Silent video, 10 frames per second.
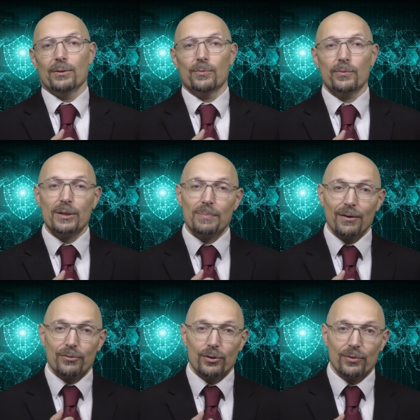With
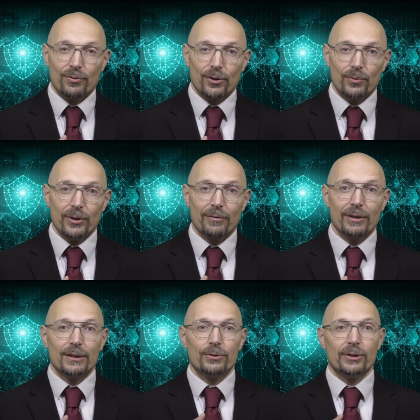buffer overflow, we are
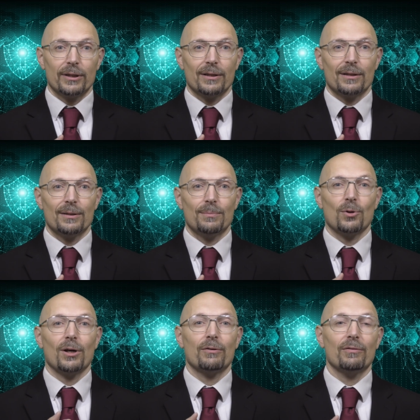really doing the
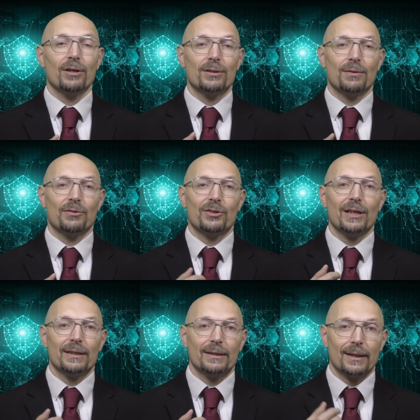moral equivalent of
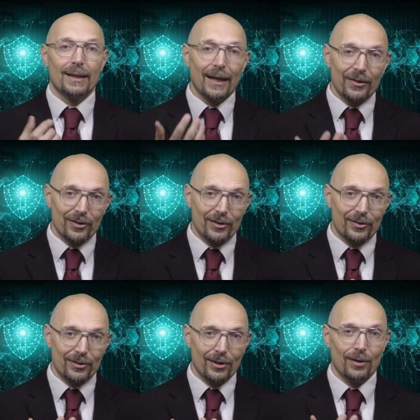studying the
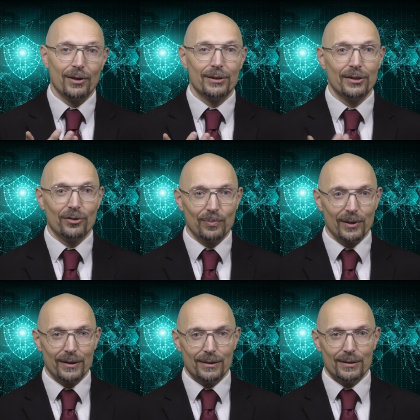classics of our
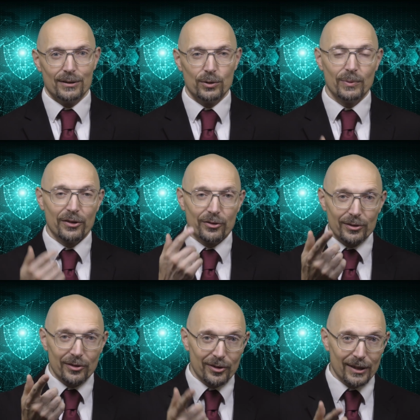discipline. To my
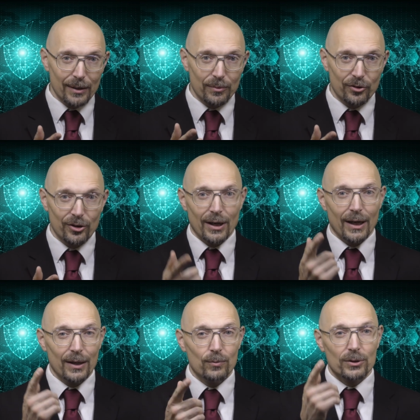students at Cambridge,
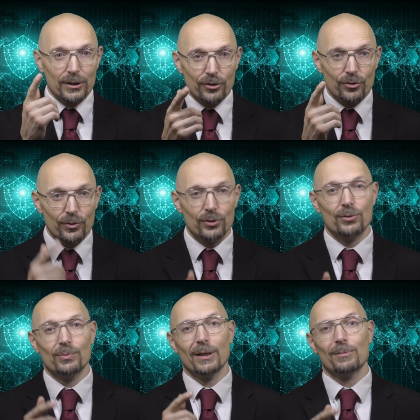I want each of you
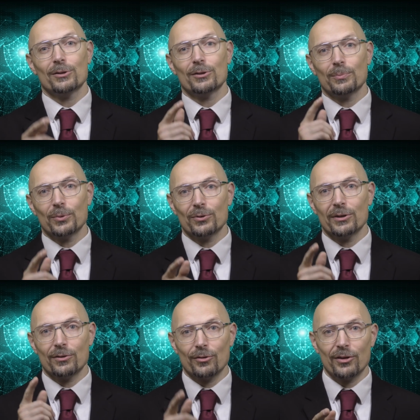to be able to compute
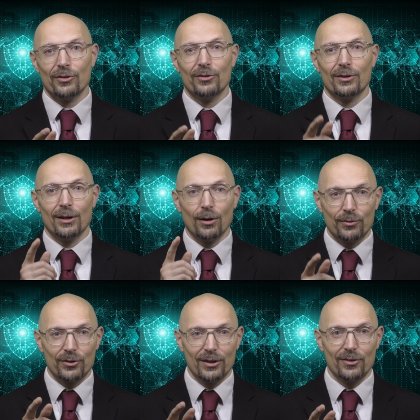the addresses and
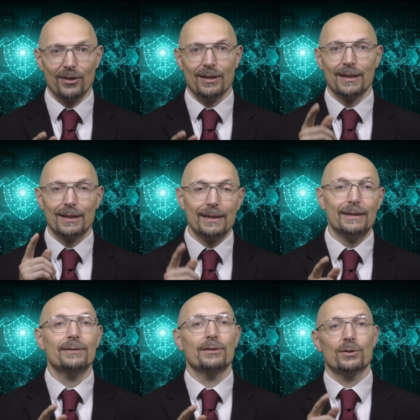offsets that
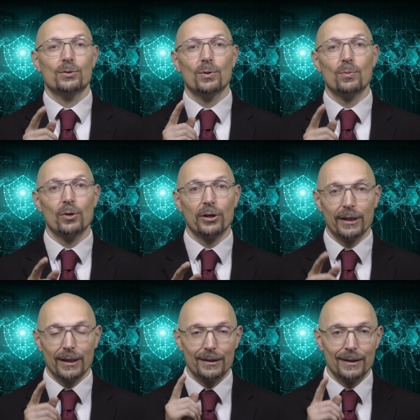lead to a
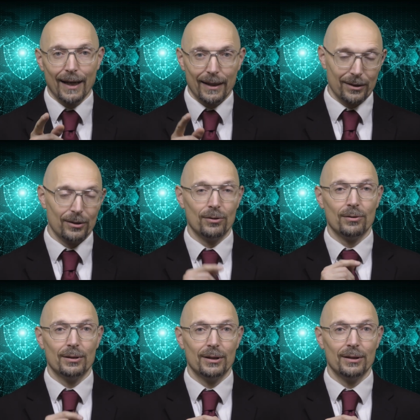working attack
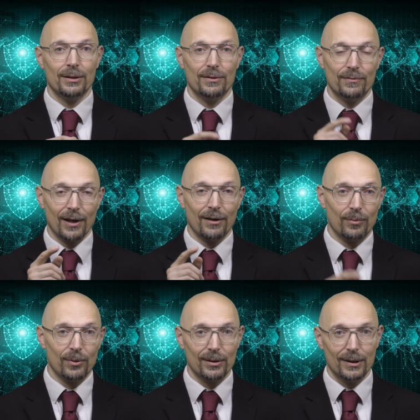on a
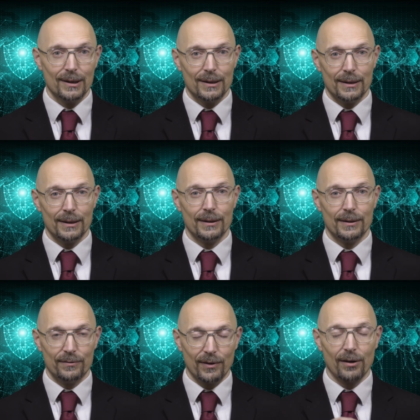vulnerable, uh,
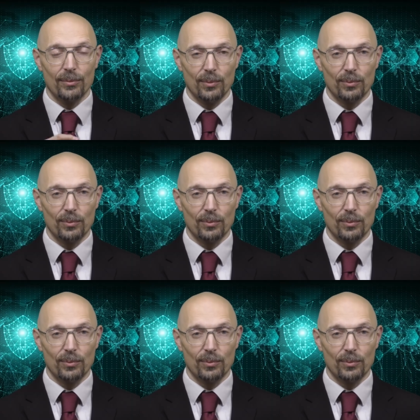vulnerable